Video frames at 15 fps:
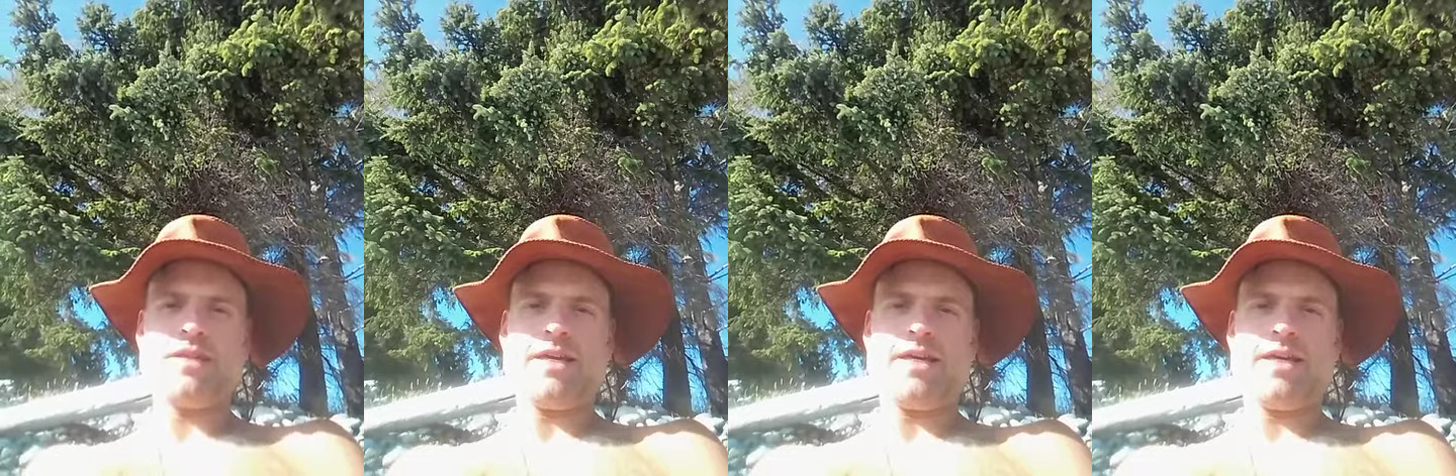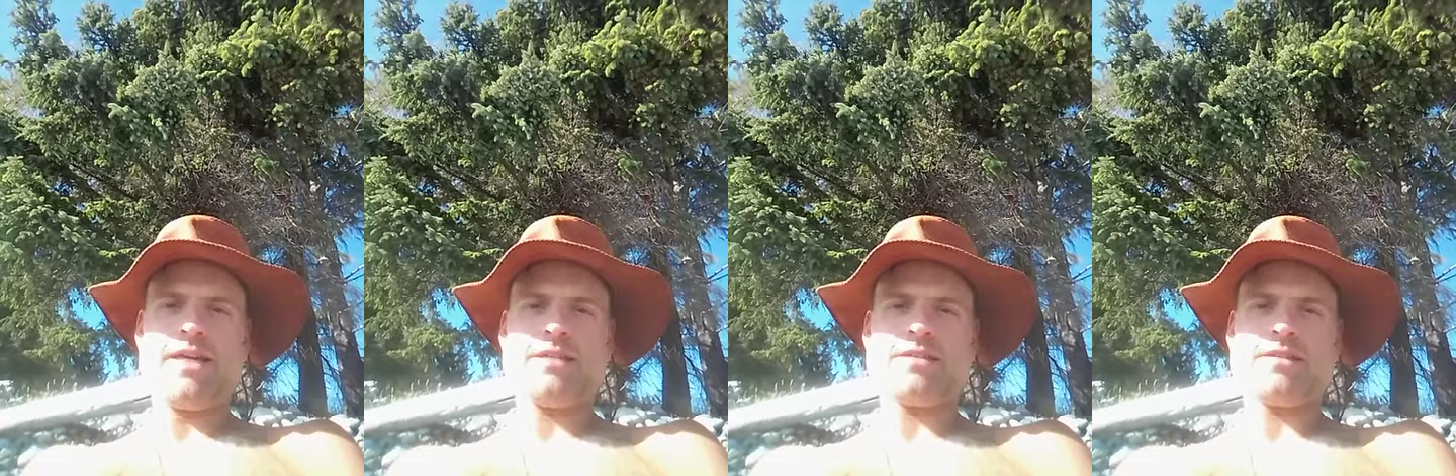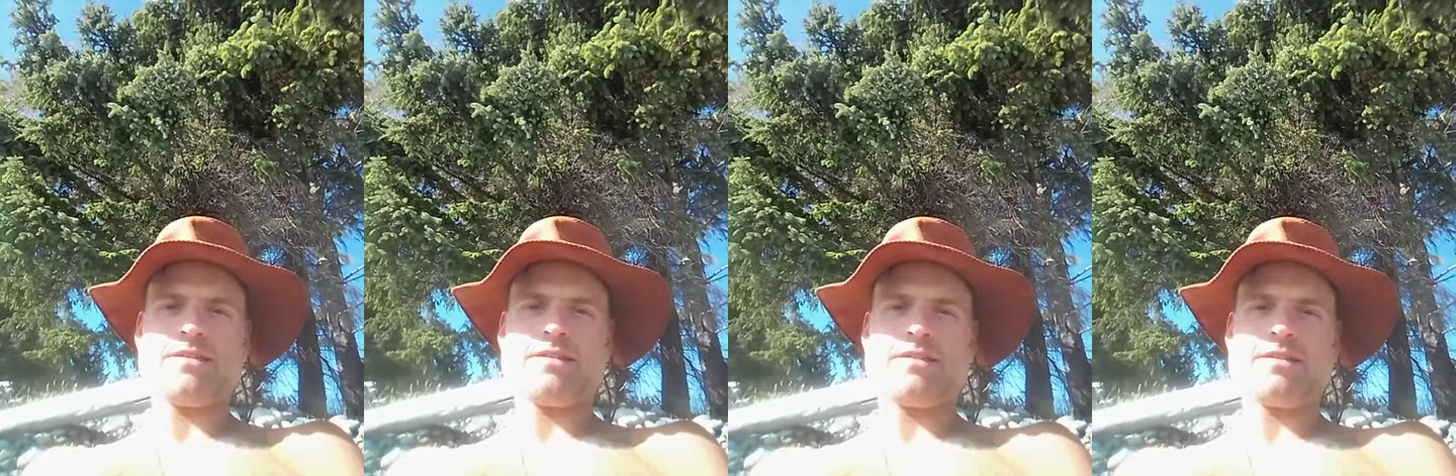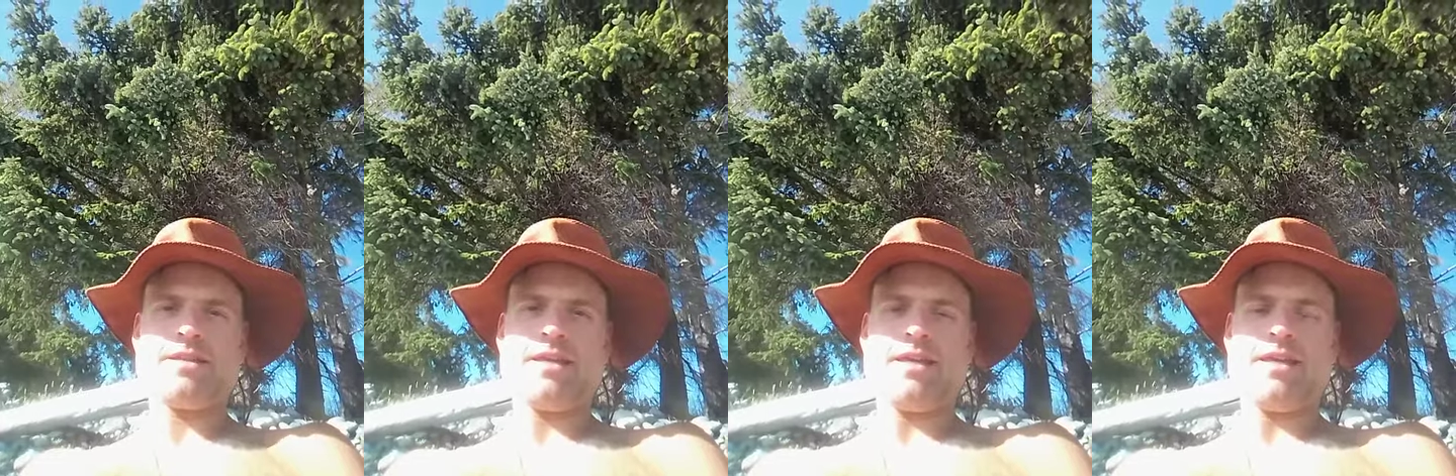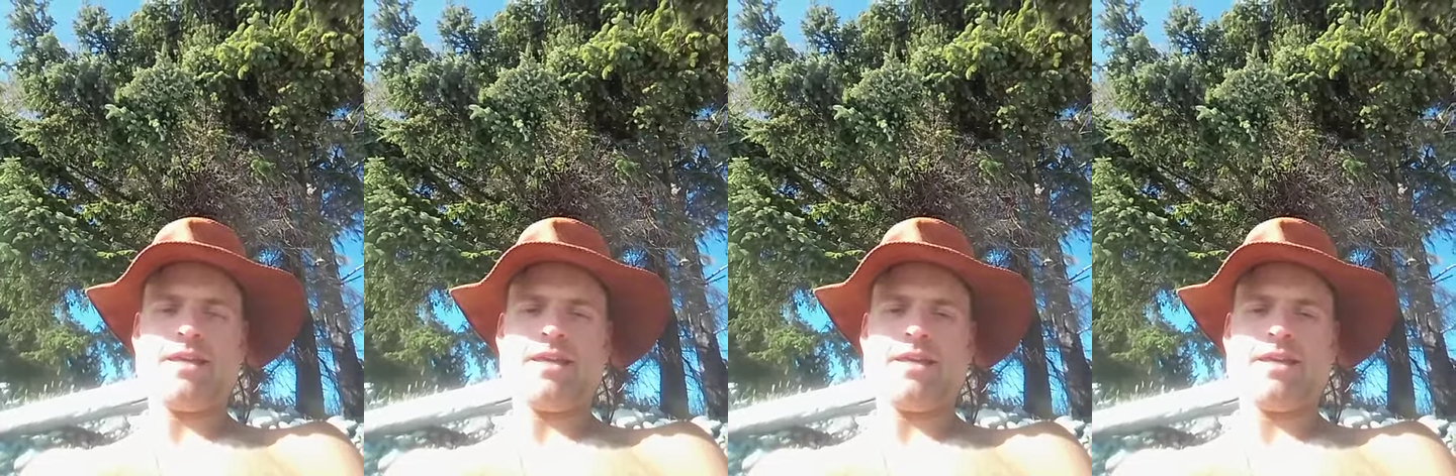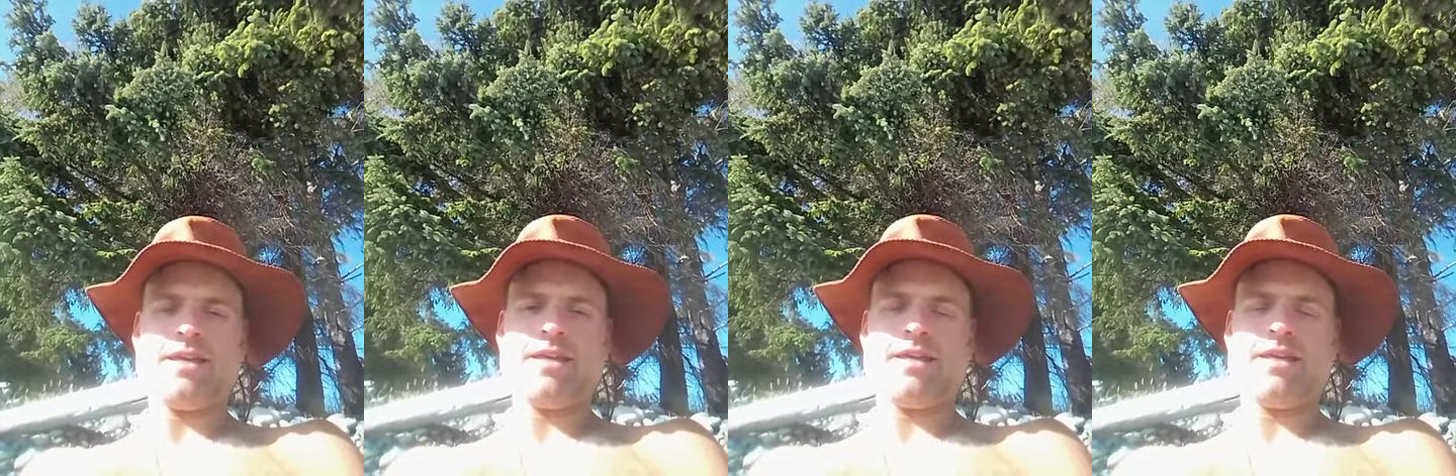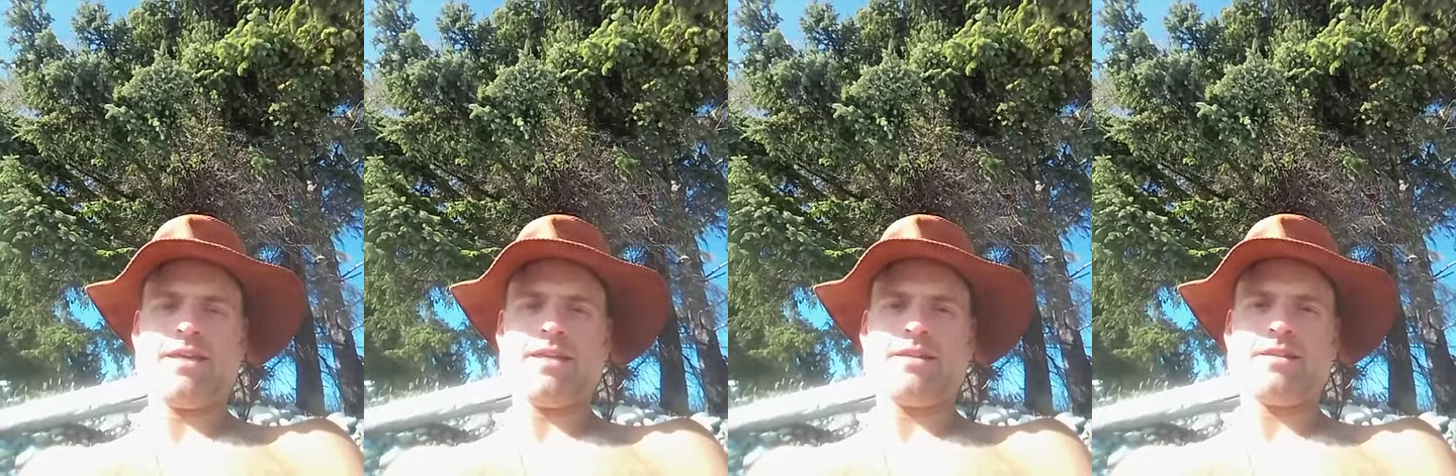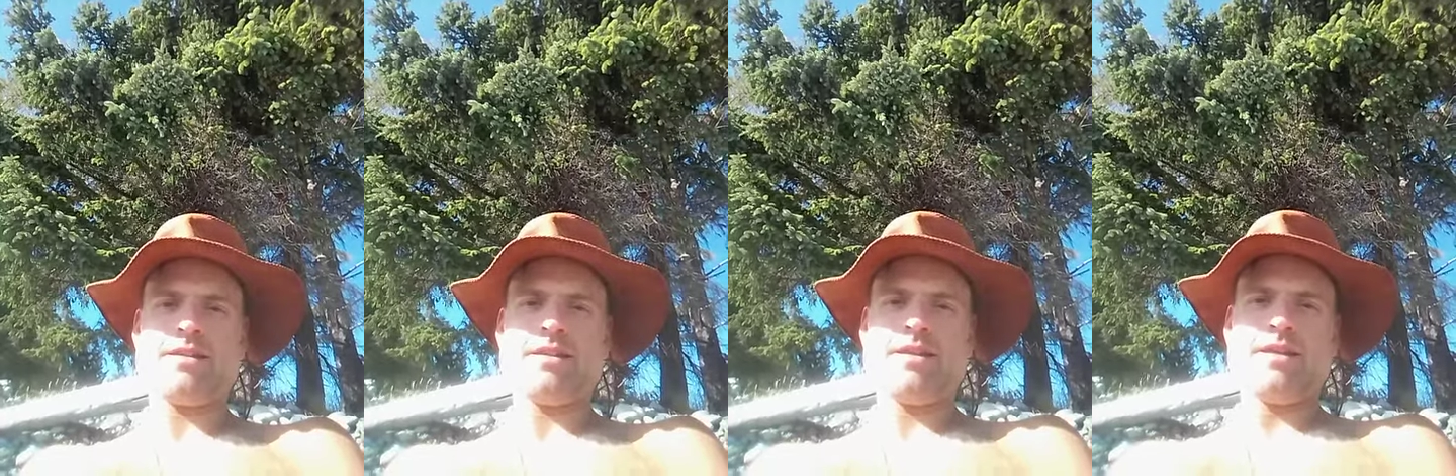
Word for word: nights and